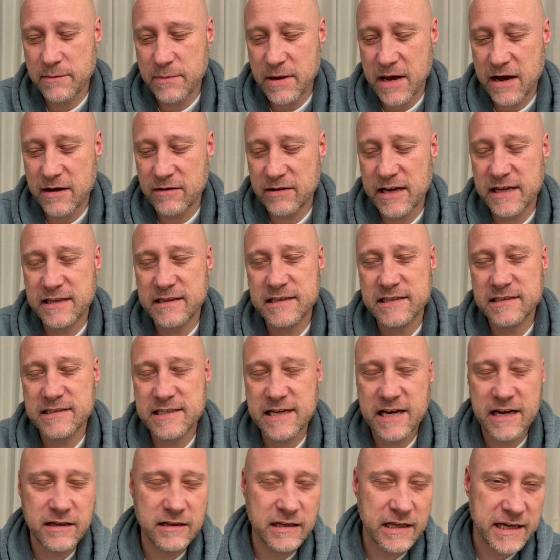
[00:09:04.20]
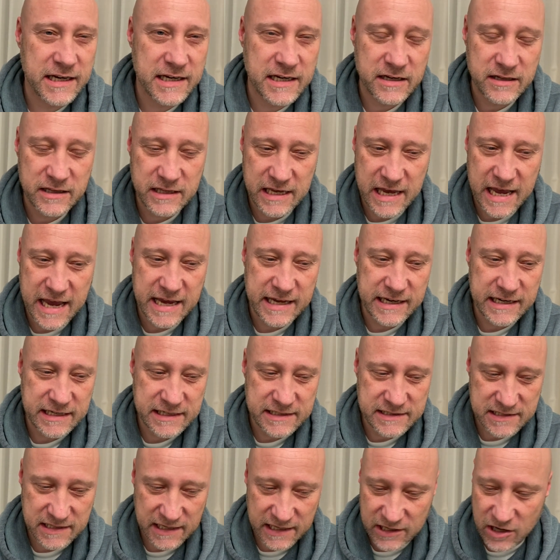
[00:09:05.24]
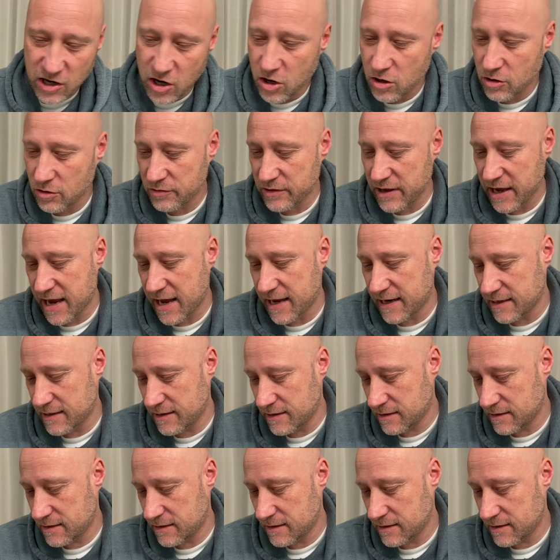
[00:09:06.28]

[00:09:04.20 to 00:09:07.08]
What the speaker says: out at the tail end of the 80s, and all that